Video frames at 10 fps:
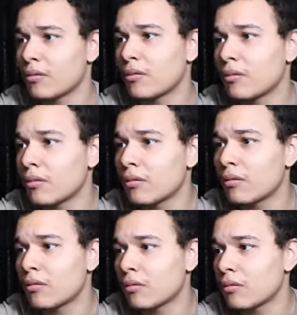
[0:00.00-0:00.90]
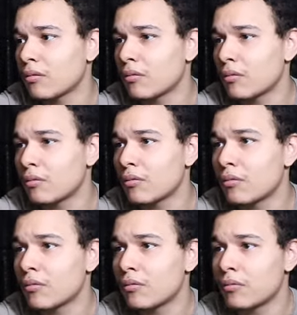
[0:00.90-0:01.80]

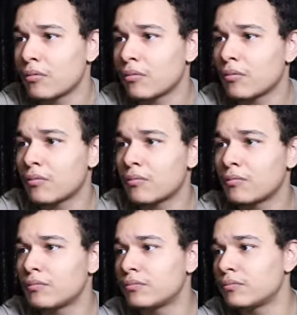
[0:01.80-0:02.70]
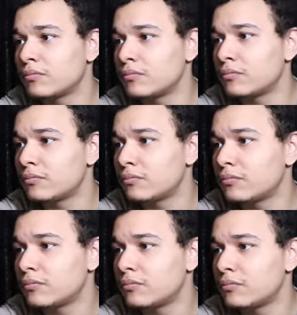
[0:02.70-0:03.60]

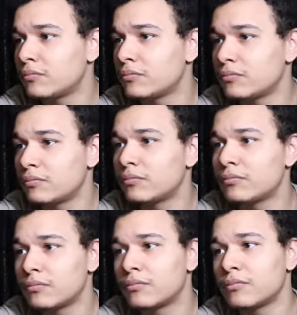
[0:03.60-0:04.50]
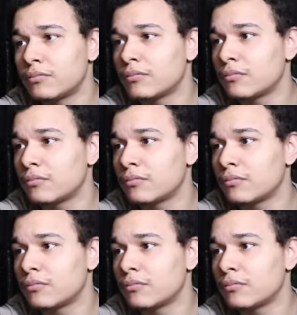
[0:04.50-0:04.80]
[no speech]